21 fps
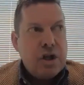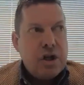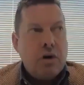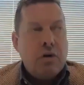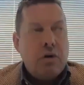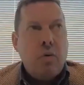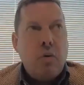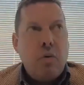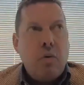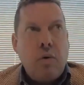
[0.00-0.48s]

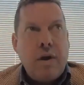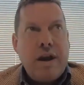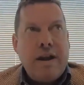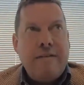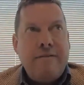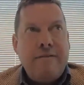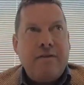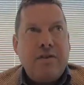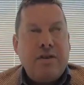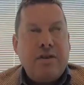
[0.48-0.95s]

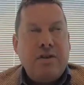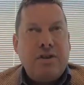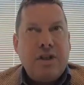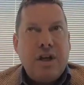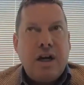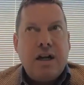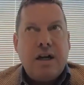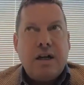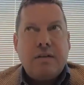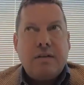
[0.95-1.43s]
so
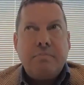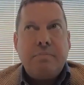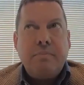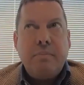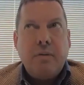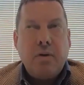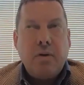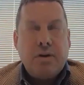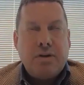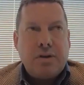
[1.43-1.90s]

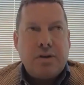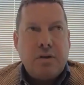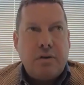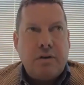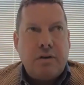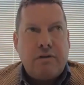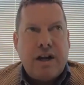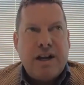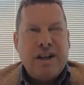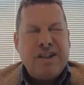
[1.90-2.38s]

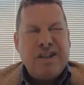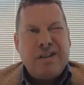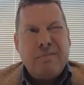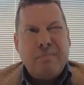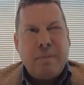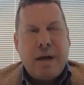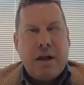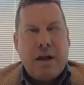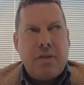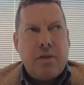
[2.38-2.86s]

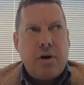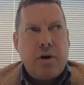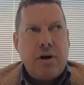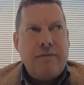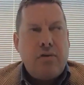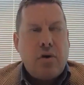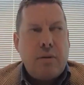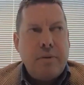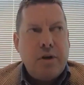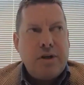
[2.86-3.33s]
it's
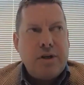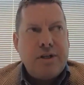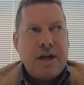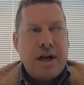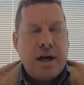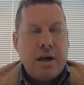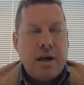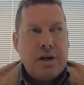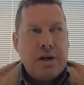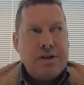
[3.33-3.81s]
$34
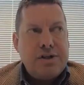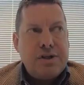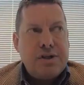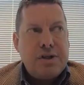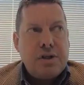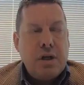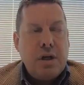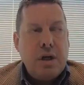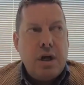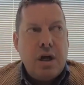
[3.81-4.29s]
million.
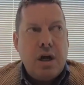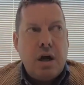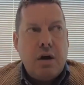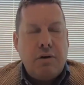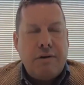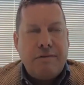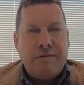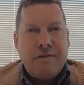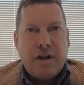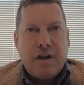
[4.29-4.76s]

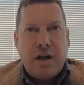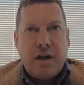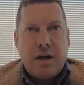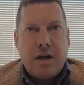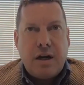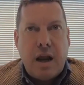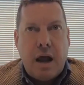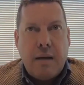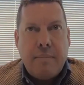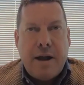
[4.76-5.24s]
We've
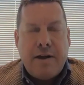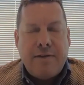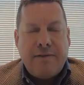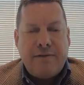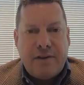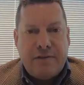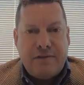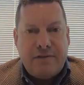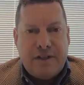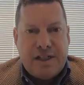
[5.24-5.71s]
done
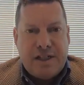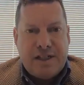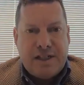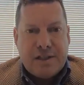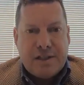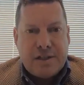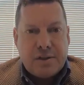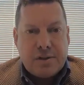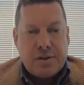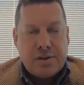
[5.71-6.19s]
about 50
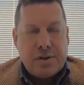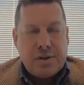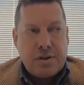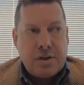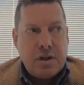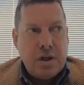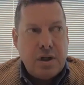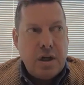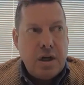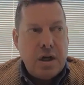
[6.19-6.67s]

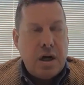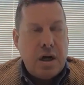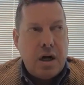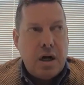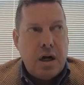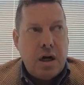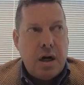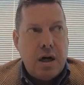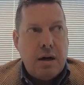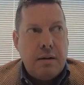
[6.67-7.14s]
deals.
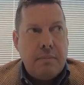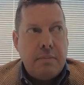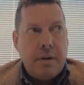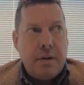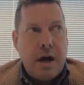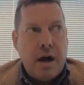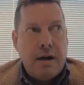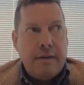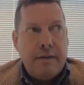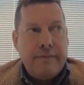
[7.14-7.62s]

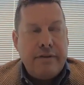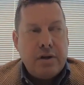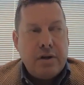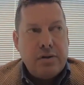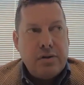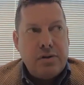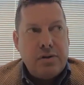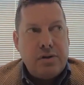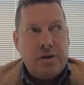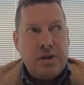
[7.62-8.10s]
Of
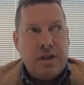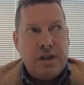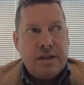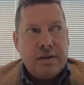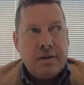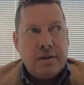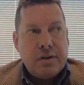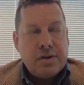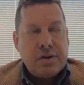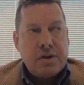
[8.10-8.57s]
those
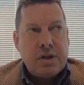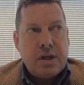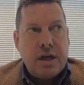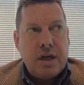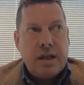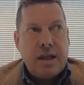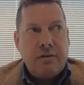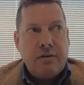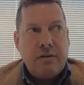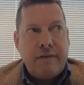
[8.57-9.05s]
deals,
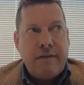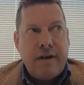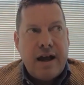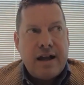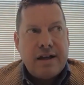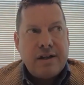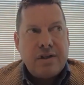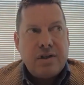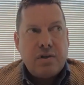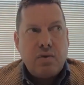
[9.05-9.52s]
I think we've
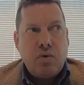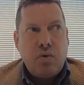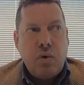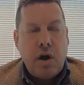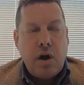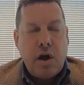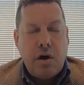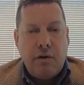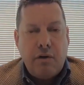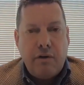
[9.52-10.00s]
had
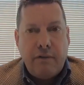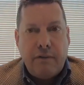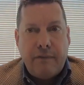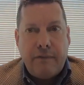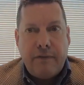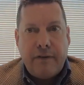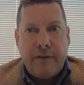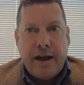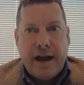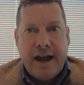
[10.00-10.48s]
12
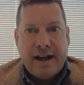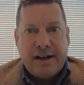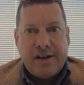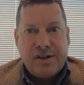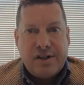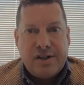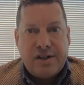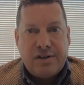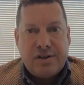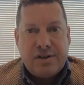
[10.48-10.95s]

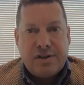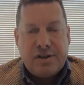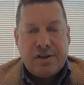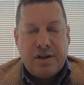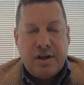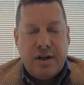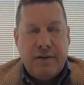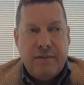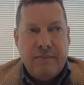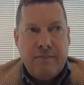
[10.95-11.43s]

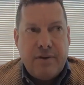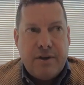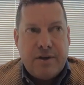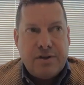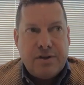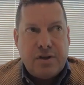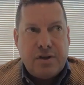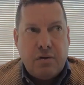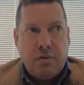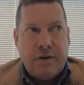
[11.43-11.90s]
exits.
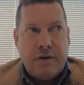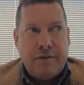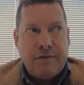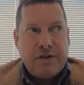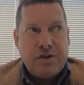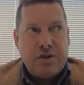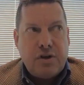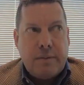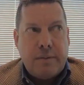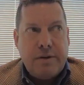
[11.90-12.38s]
So we've
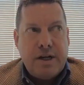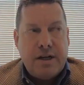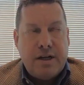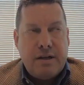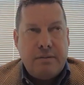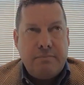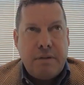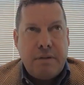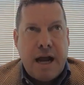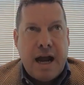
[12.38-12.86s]

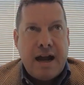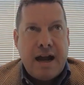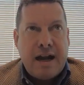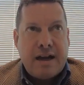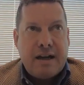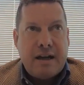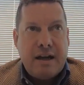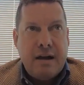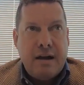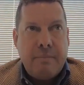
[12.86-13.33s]
distributed
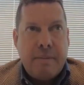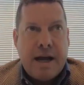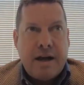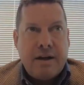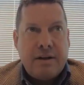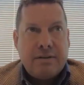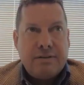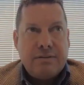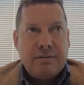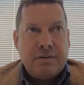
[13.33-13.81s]
back
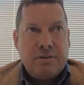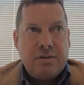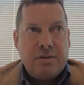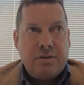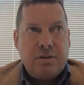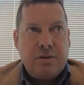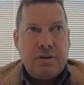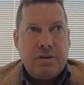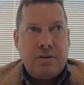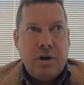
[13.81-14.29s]
about
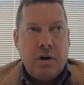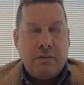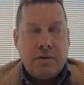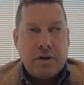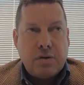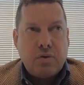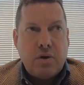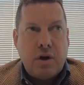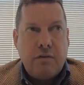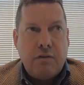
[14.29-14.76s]

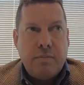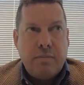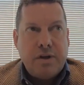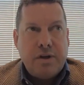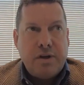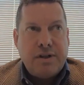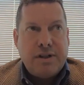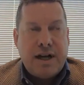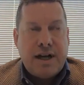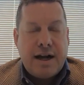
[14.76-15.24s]
over $12
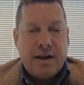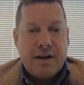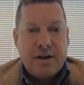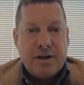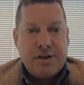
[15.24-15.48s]
million